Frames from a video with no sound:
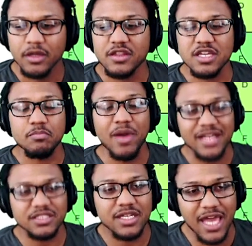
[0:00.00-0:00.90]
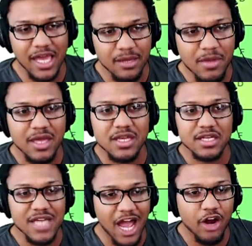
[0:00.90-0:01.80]
The best game in the
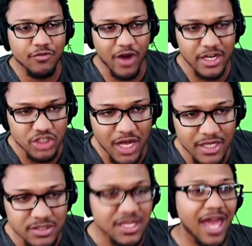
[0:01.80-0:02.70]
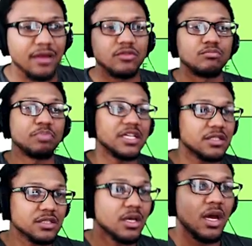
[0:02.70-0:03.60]
entire franchise that
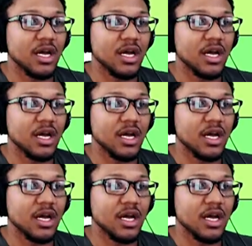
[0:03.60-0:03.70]
beats